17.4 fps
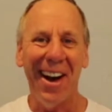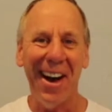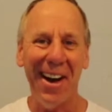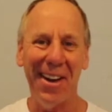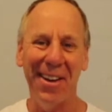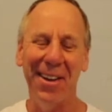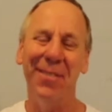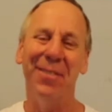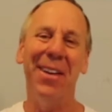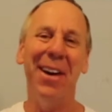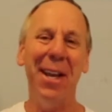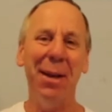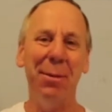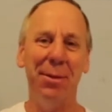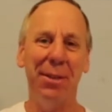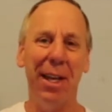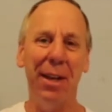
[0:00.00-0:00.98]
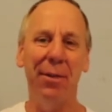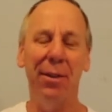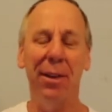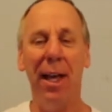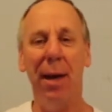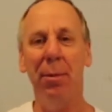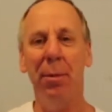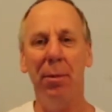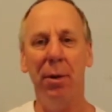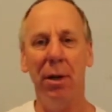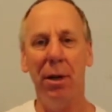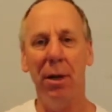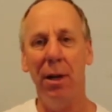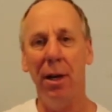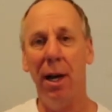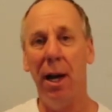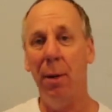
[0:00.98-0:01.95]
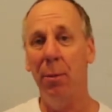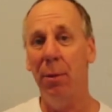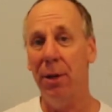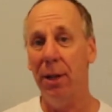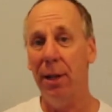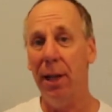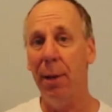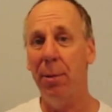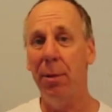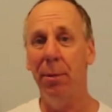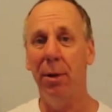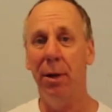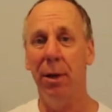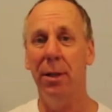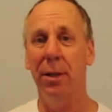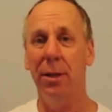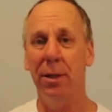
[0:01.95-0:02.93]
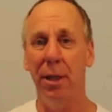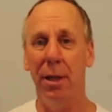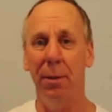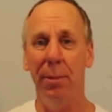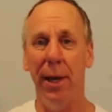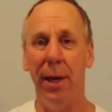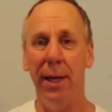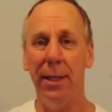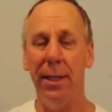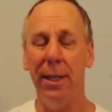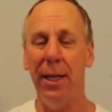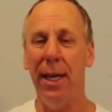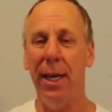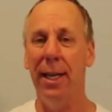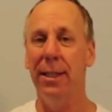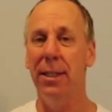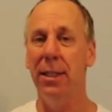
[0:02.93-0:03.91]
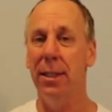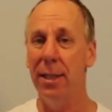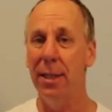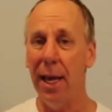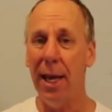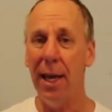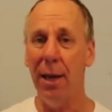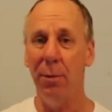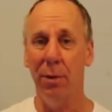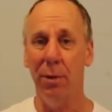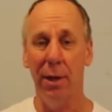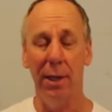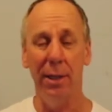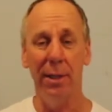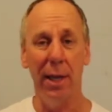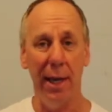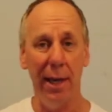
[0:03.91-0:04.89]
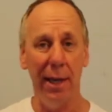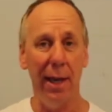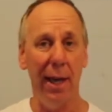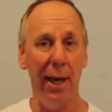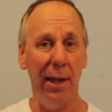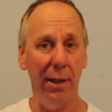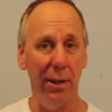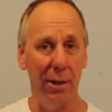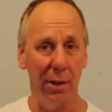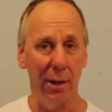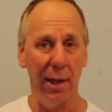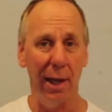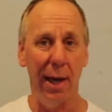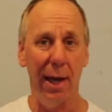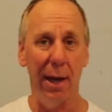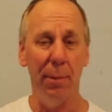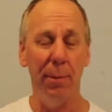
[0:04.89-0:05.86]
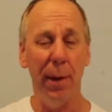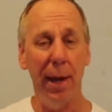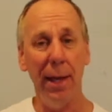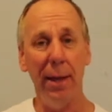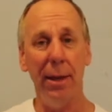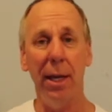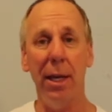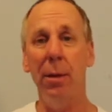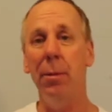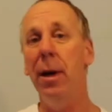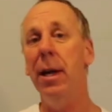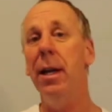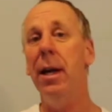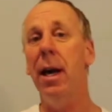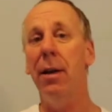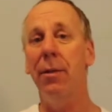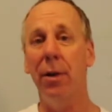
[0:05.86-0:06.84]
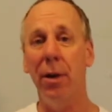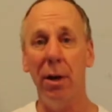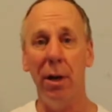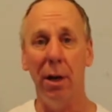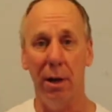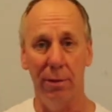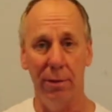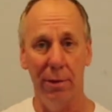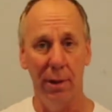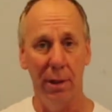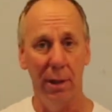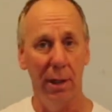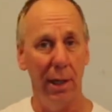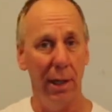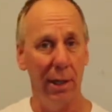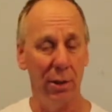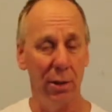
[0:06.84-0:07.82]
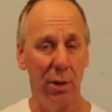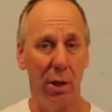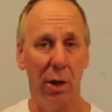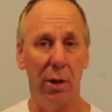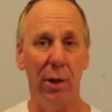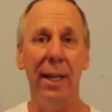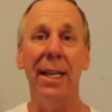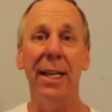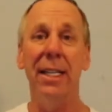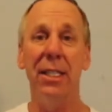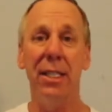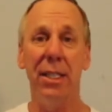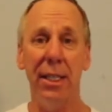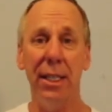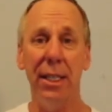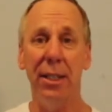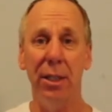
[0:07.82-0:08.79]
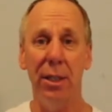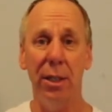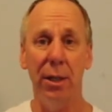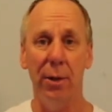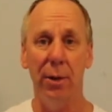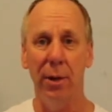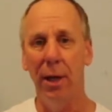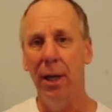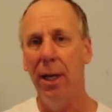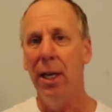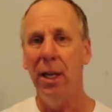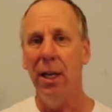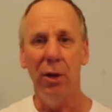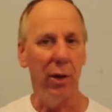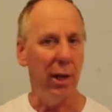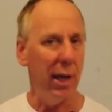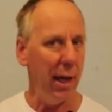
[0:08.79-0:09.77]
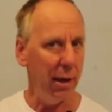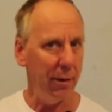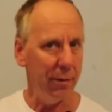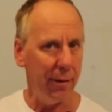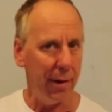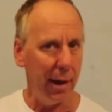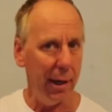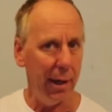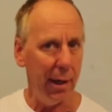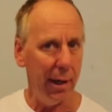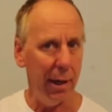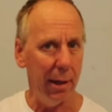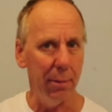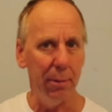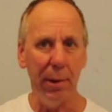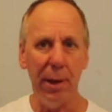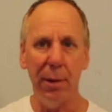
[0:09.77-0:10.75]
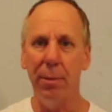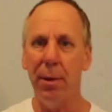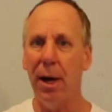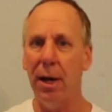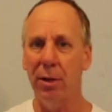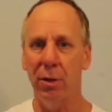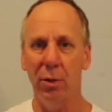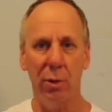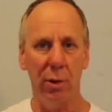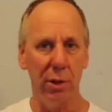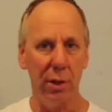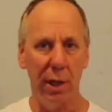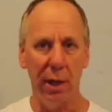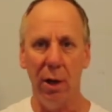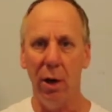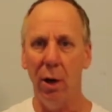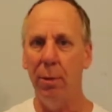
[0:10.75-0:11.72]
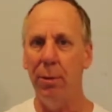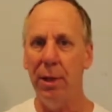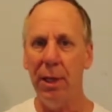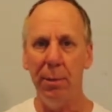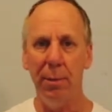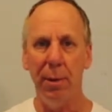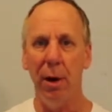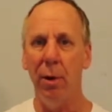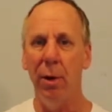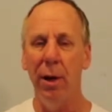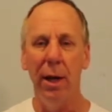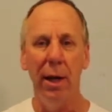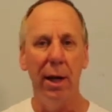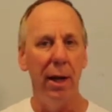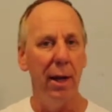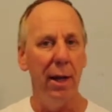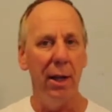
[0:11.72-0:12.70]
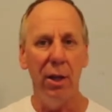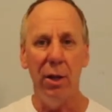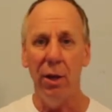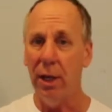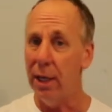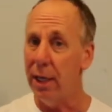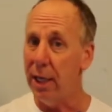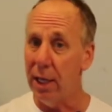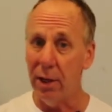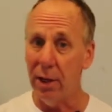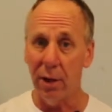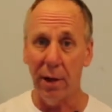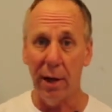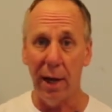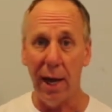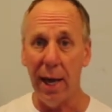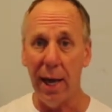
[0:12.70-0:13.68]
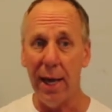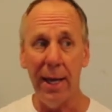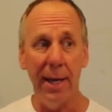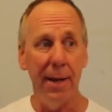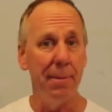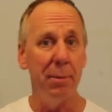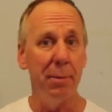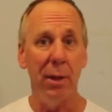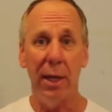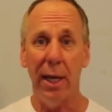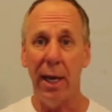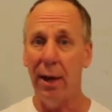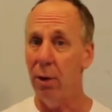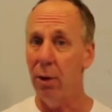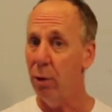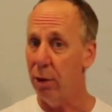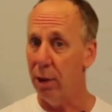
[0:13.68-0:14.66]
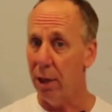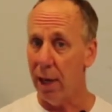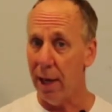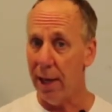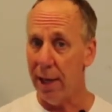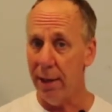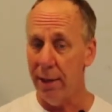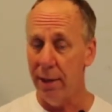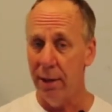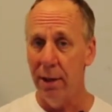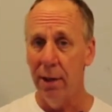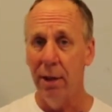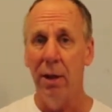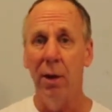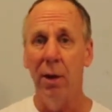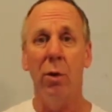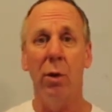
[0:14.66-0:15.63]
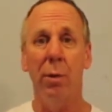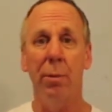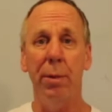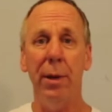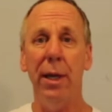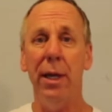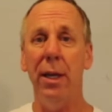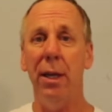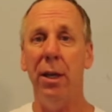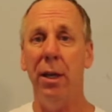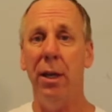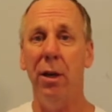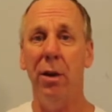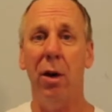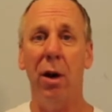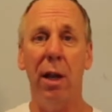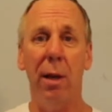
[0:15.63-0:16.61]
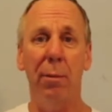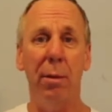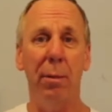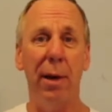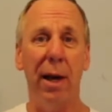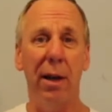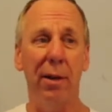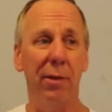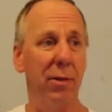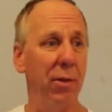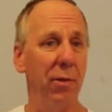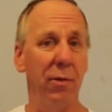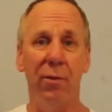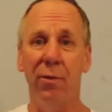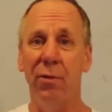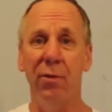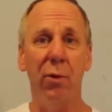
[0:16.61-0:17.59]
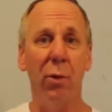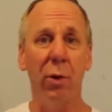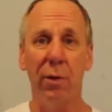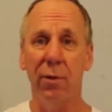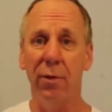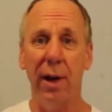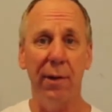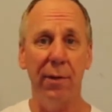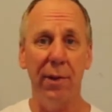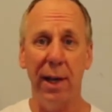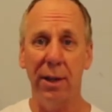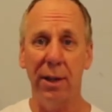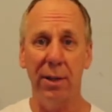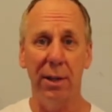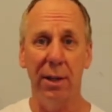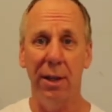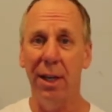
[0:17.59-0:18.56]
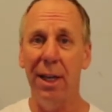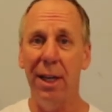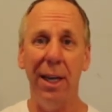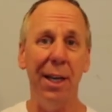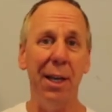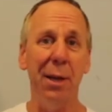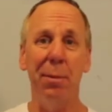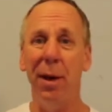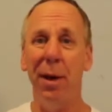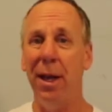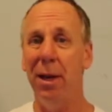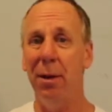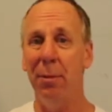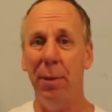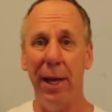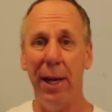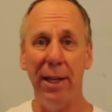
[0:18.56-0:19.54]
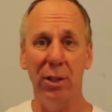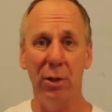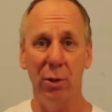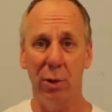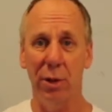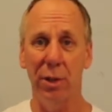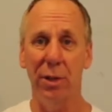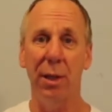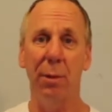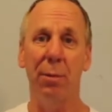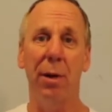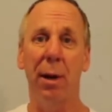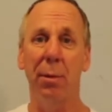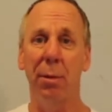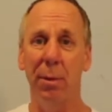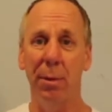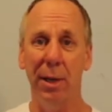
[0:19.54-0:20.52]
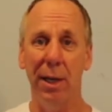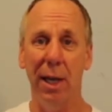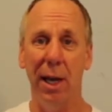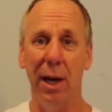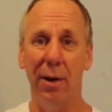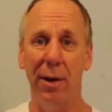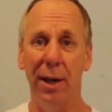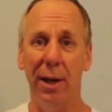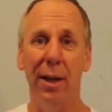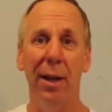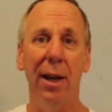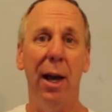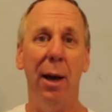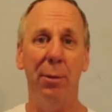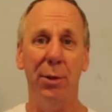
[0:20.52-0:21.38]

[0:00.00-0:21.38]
Hi, my name is Dave Klappenberger. I'm with Klappenberger & Son Painting and today we're going to take a look at a paint that you might not have heard of. It's called C2. You can't find it in big box stores like Home Depot. You can either A, get it online, or B, you can call up about four or 5,000 independent paint stores that probably carry it.